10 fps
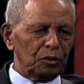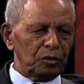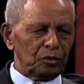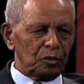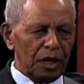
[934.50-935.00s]

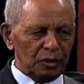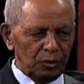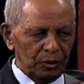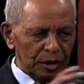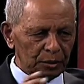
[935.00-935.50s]
while
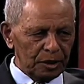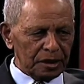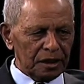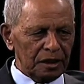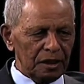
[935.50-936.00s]
we were
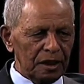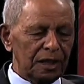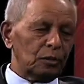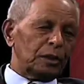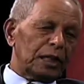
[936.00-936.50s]
working,
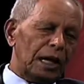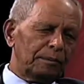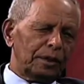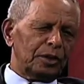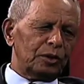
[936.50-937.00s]
and when I
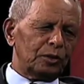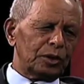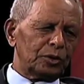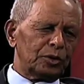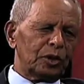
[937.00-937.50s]

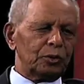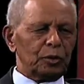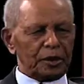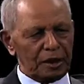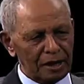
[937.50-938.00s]
was not
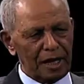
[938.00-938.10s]
working,